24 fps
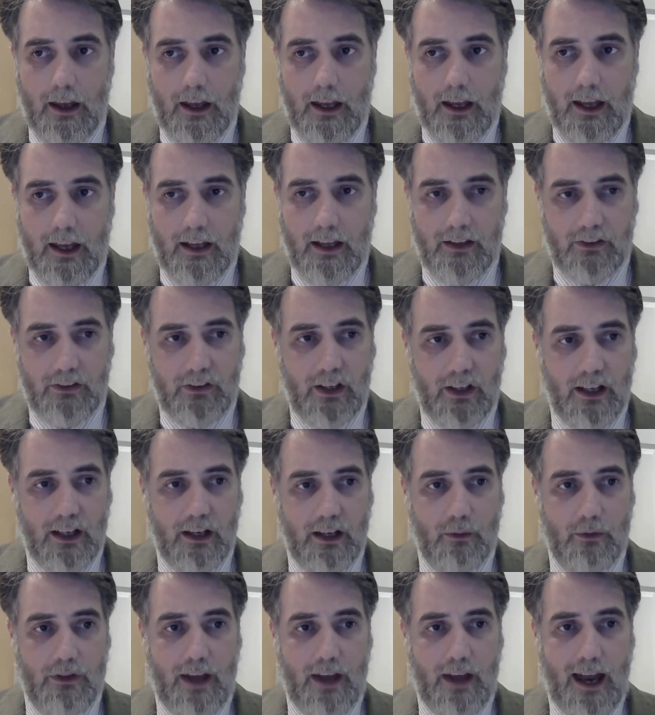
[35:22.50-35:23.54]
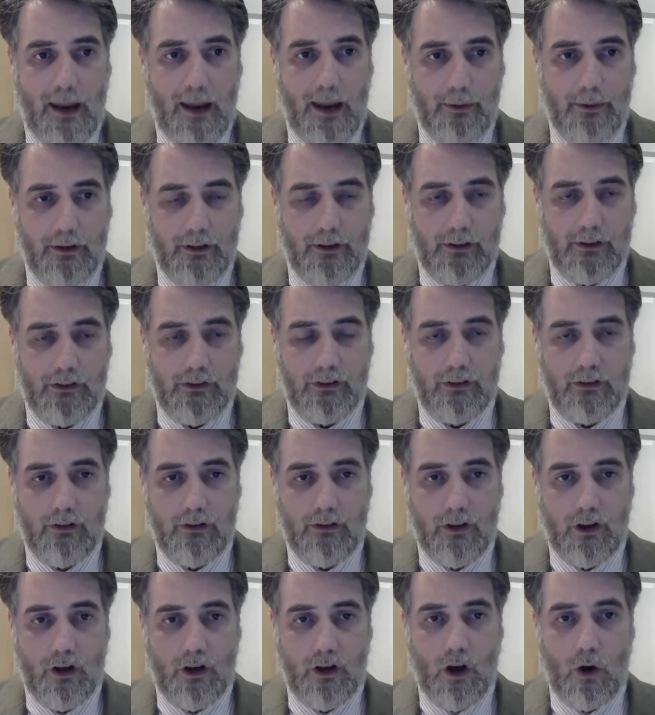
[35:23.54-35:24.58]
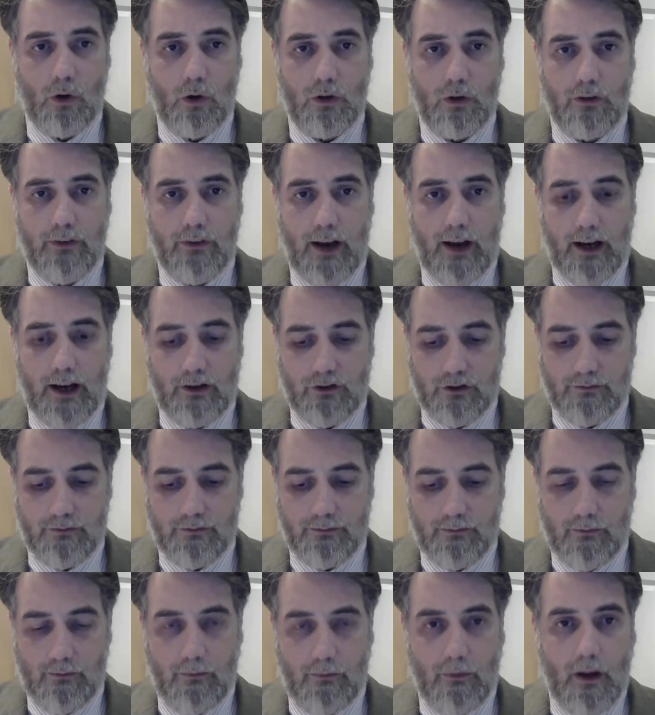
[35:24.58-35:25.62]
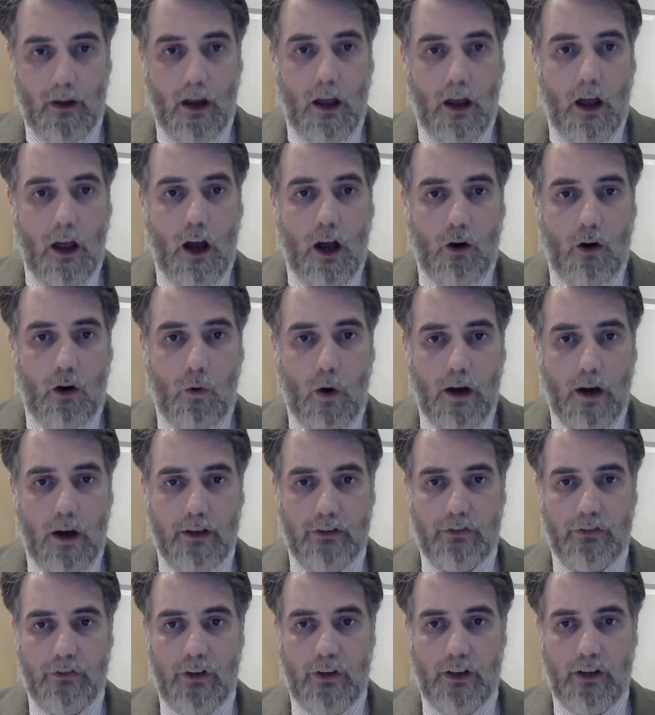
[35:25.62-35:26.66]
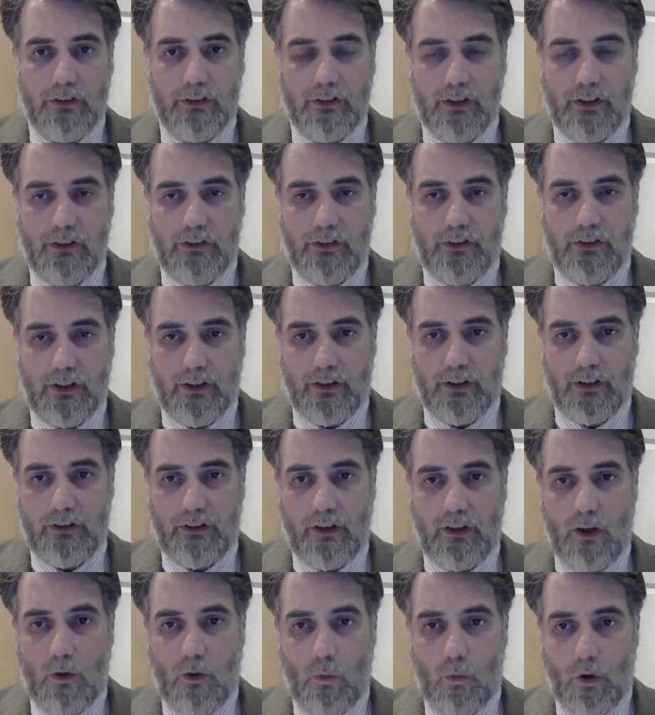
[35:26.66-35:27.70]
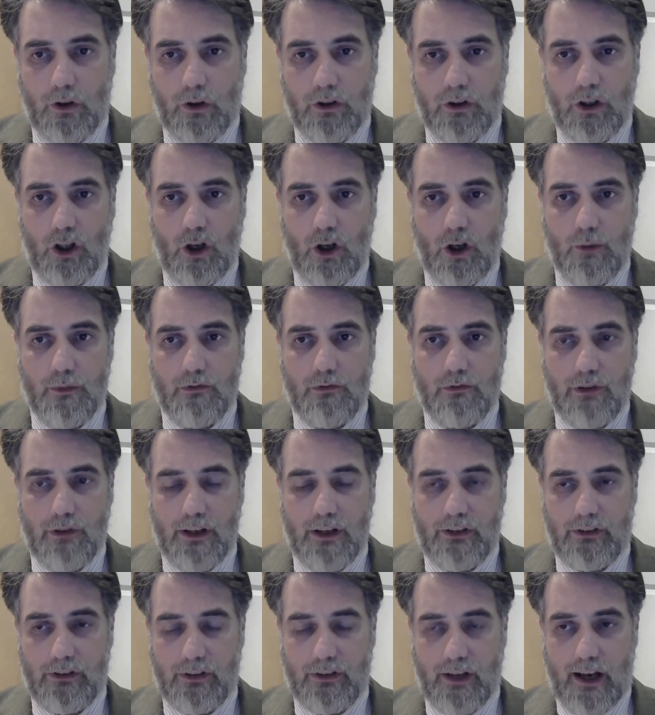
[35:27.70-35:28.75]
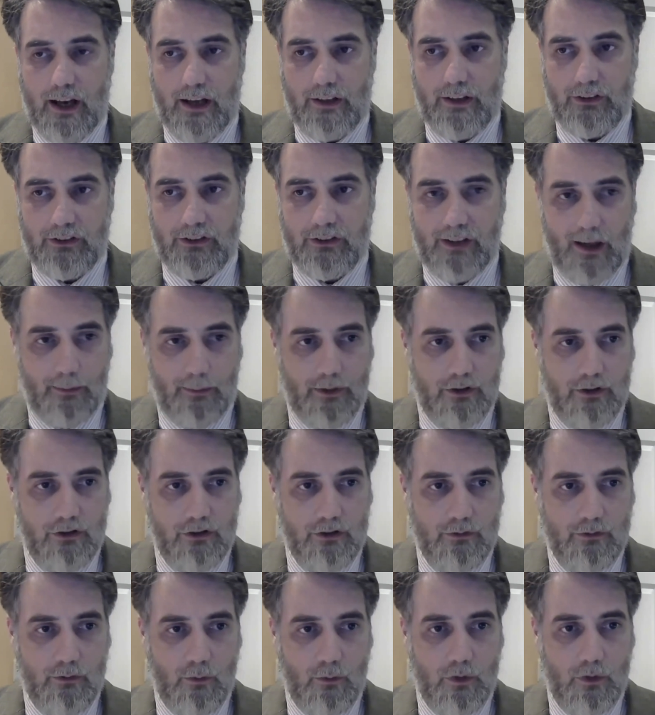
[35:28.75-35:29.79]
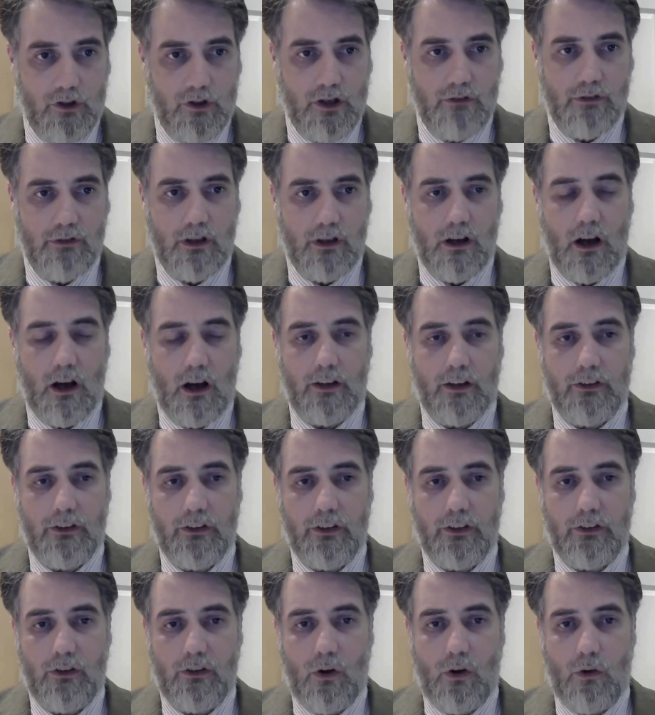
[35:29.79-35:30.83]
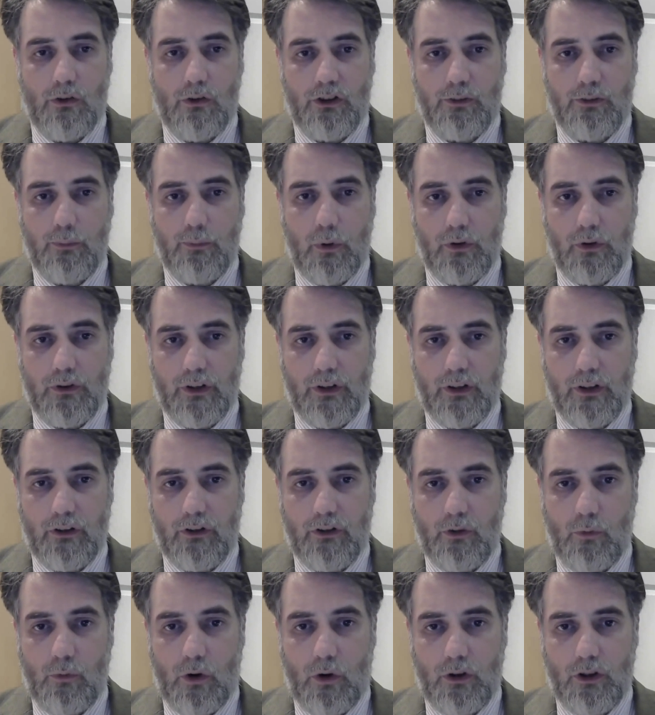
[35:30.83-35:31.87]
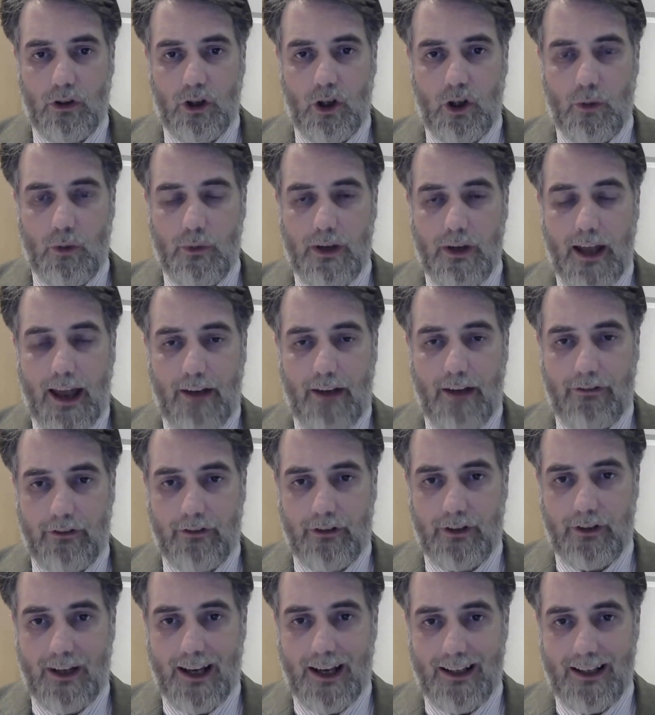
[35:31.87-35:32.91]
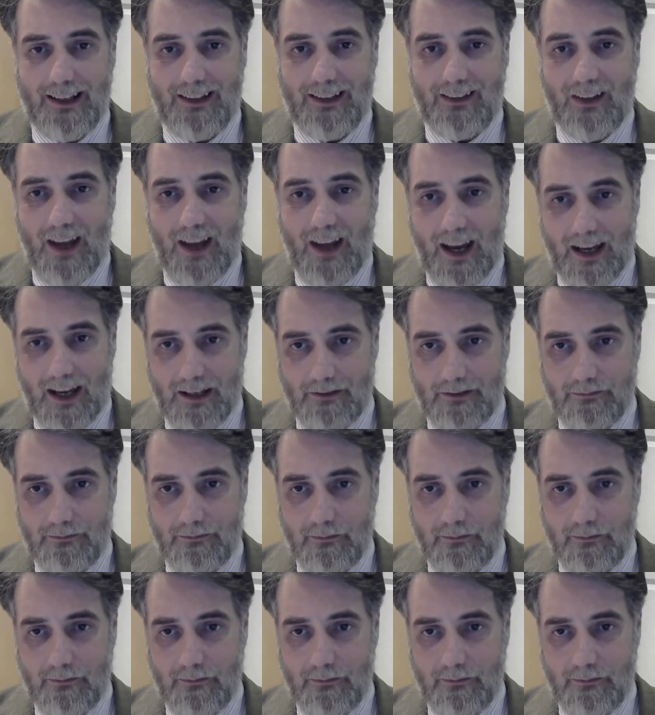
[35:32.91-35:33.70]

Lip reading: In dealing with happiness, the goal of action, Aquinas first considers what human reason can establish, which he regards as corresponding to what human effort can attain.